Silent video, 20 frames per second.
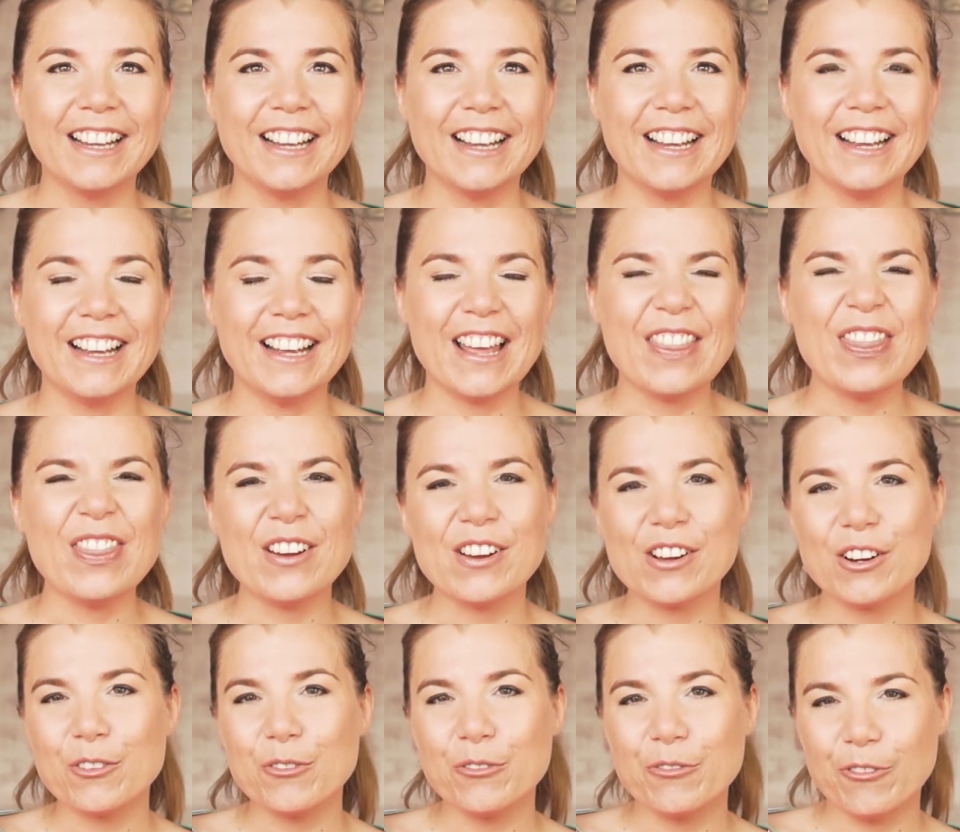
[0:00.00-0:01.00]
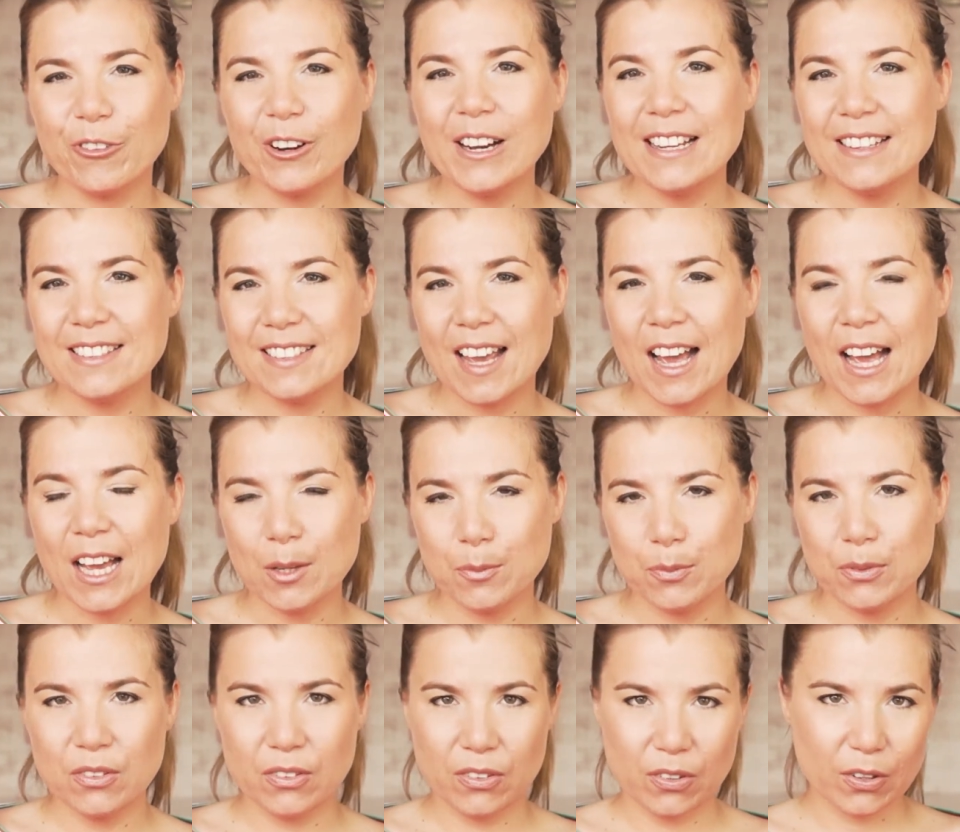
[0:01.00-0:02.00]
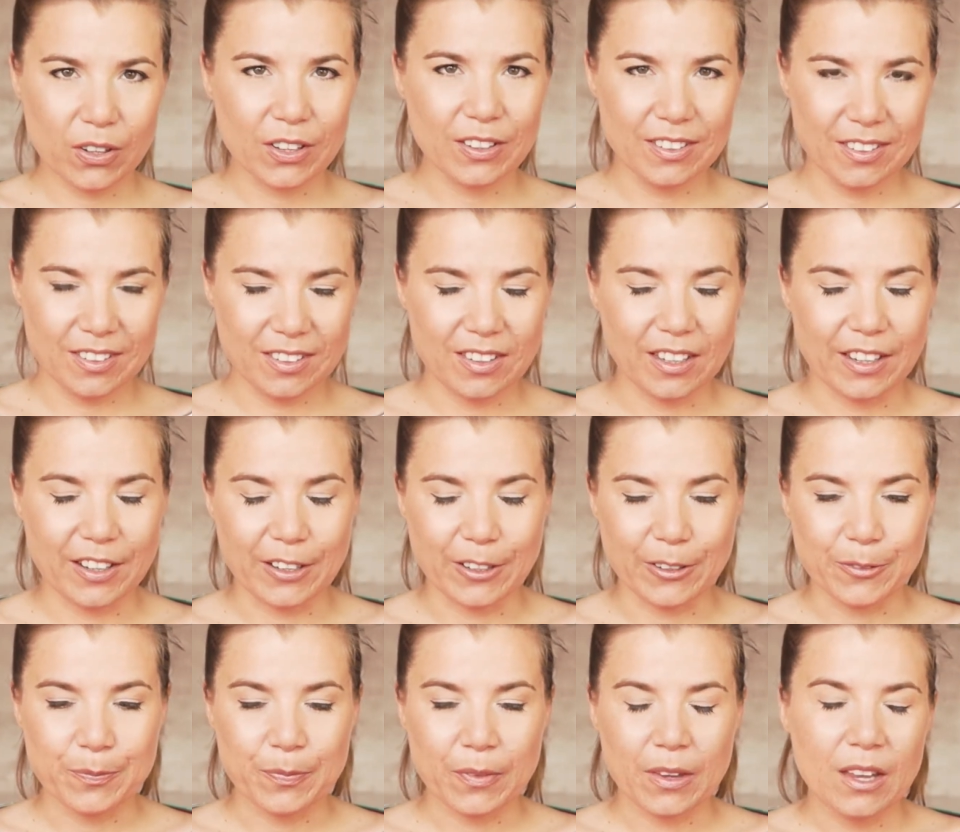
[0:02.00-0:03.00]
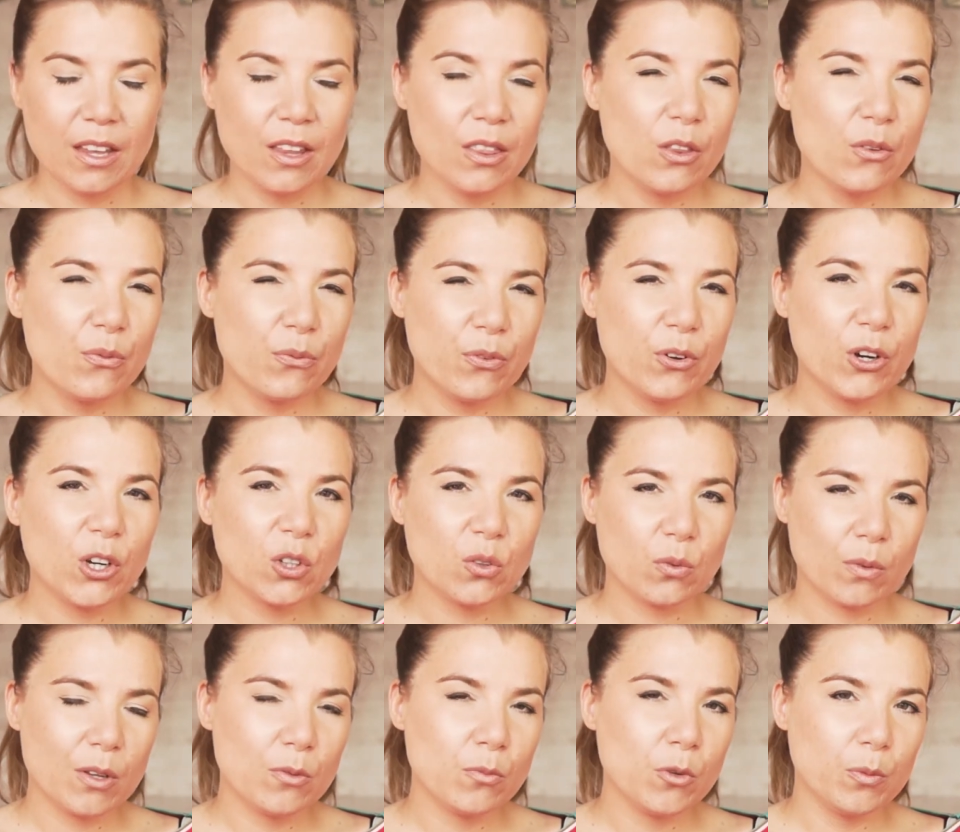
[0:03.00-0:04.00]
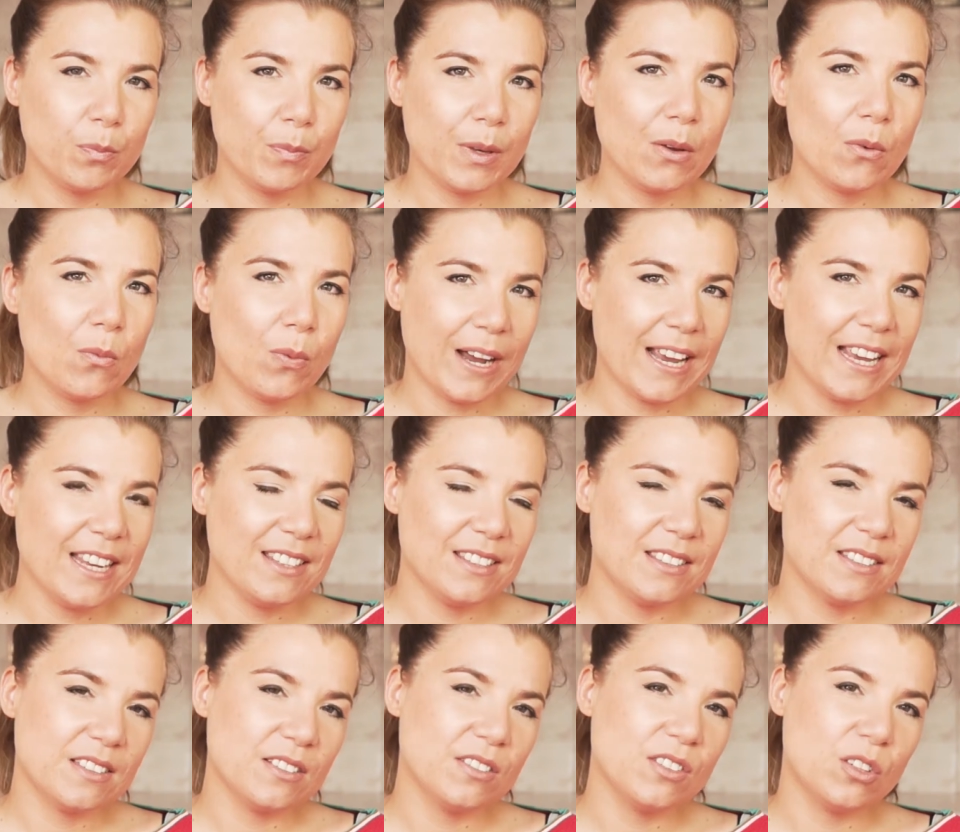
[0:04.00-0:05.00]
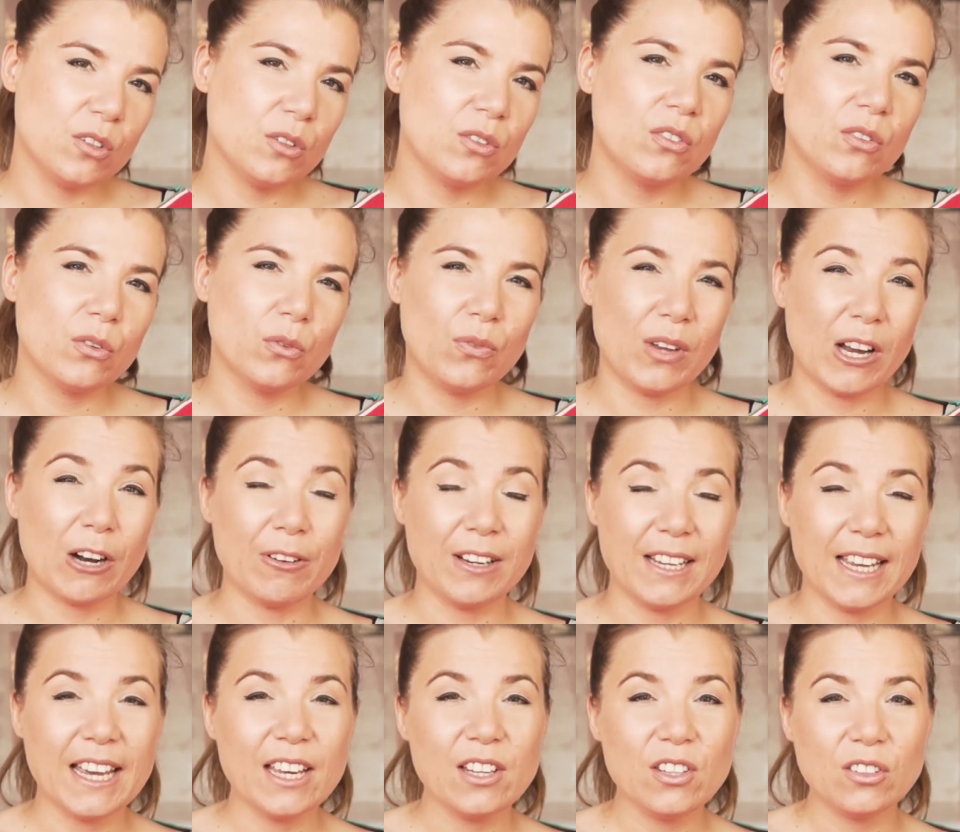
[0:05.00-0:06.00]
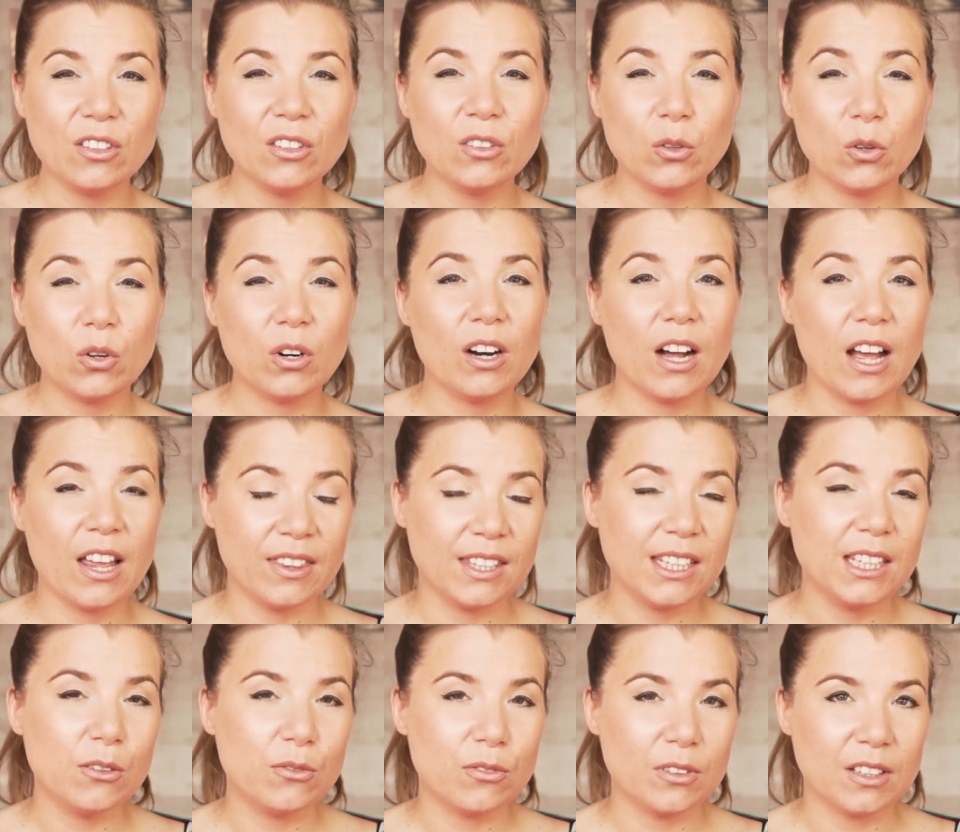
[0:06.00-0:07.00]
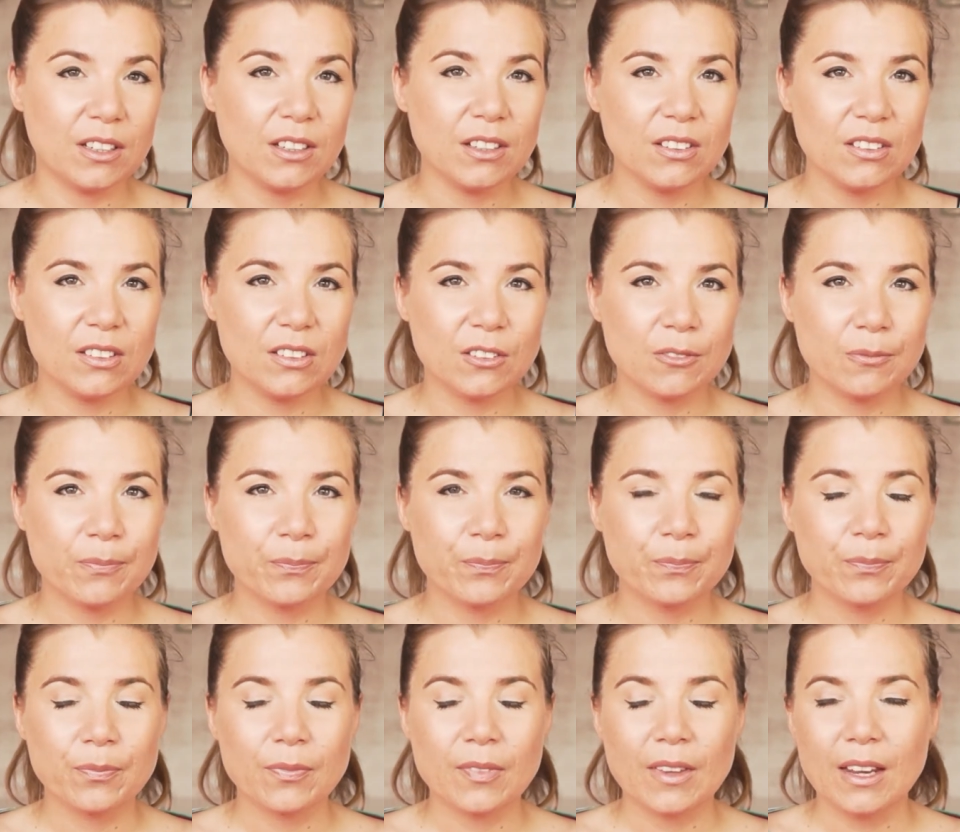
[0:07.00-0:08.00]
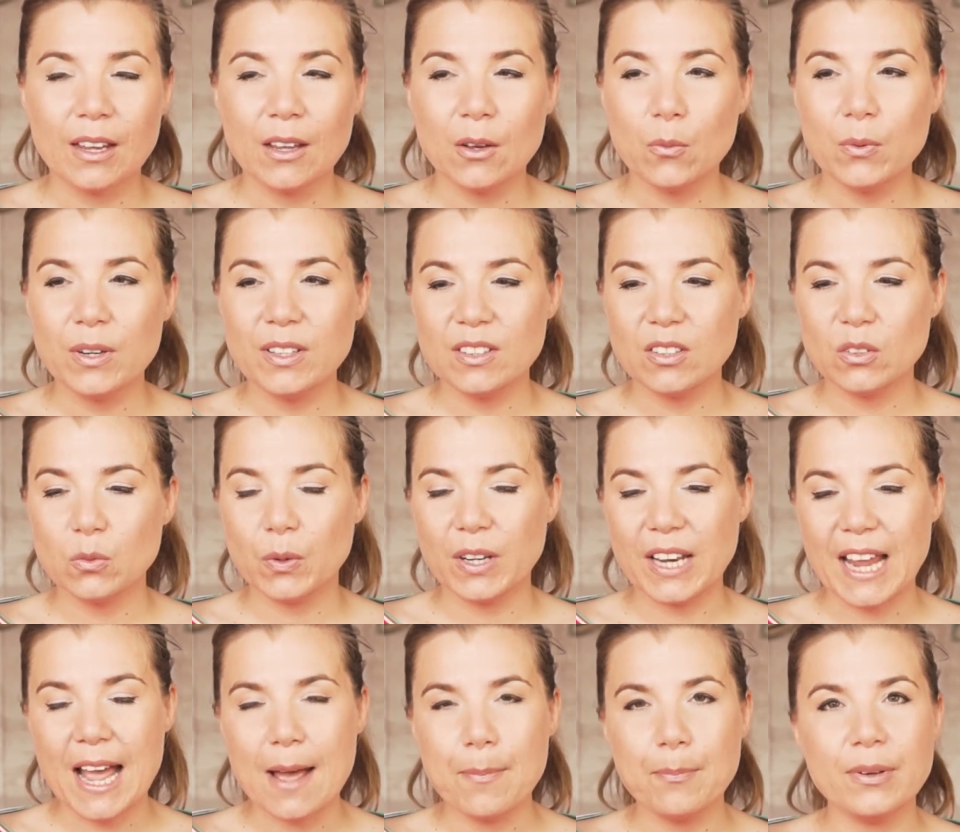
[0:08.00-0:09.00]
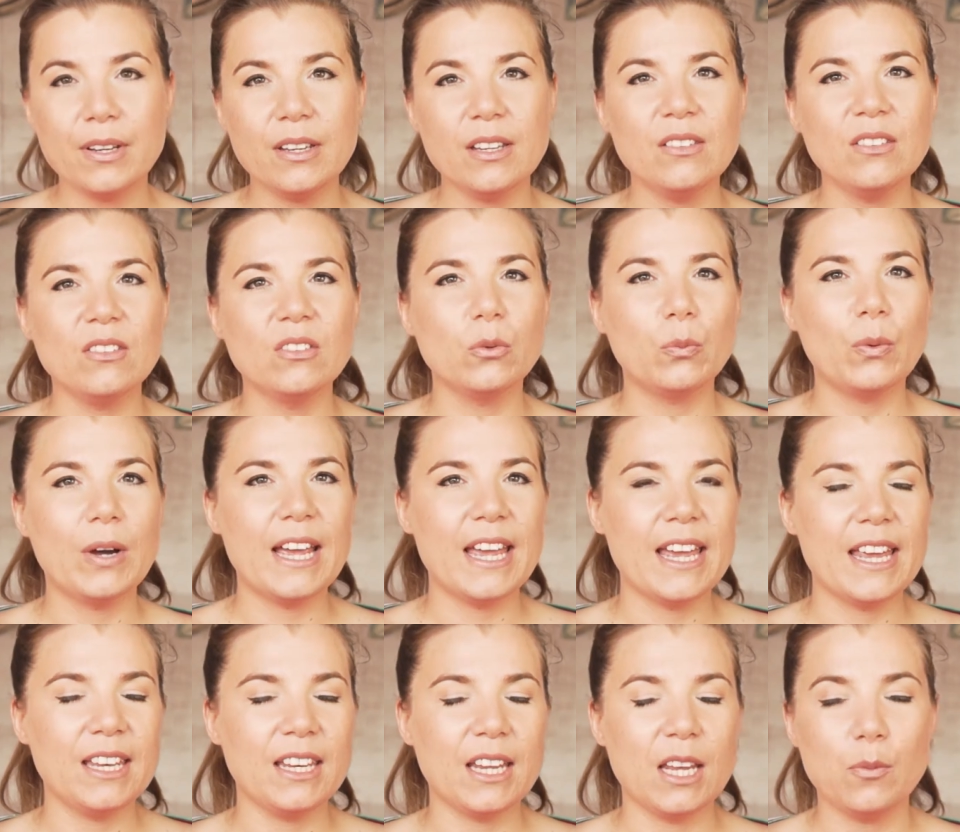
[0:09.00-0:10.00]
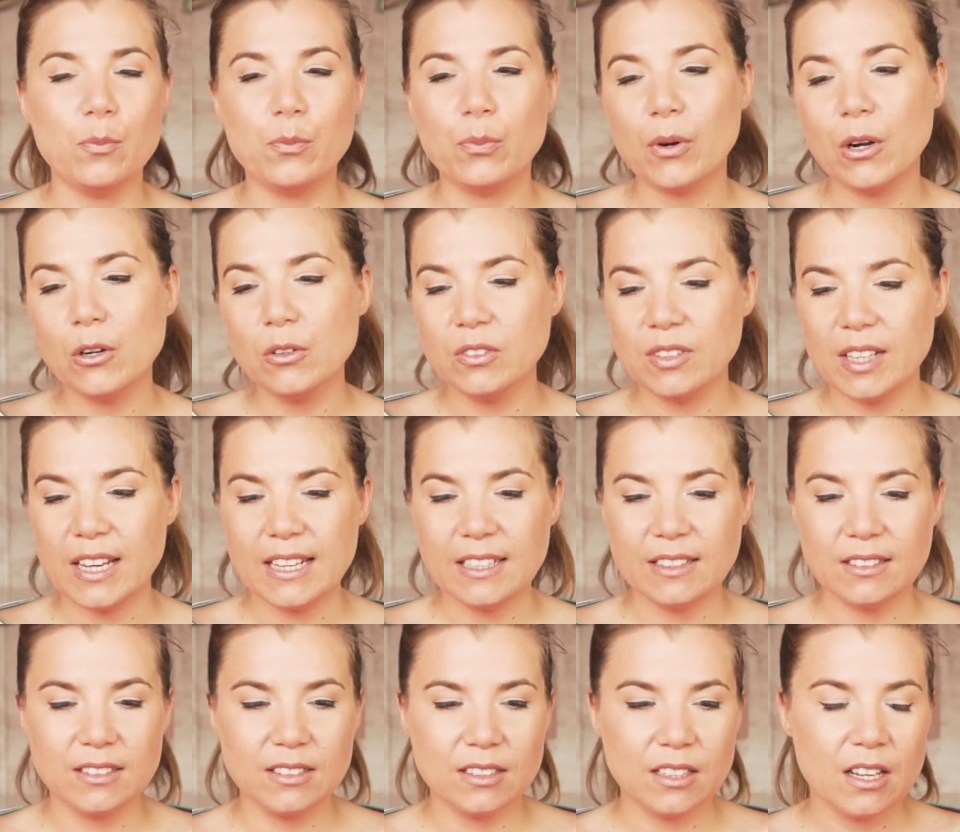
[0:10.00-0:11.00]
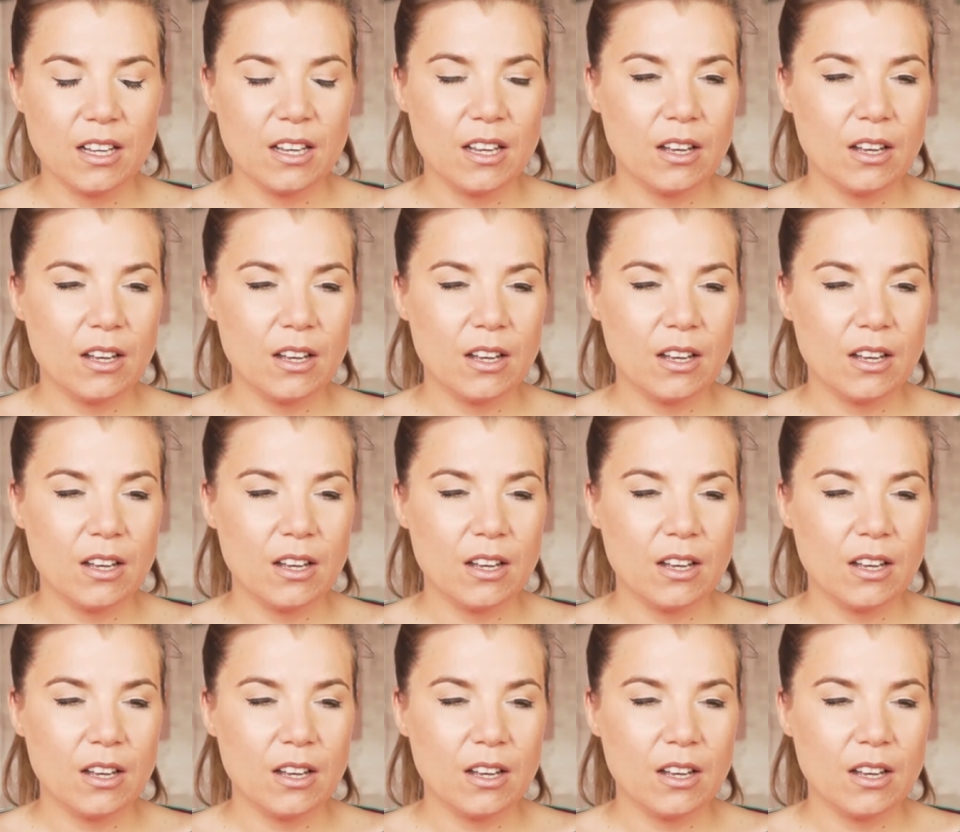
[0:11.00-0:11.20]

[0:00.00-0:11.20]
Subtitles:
And there are 3 types to consider. The first one would be waste due to variation or unevenness, which is what happens when a process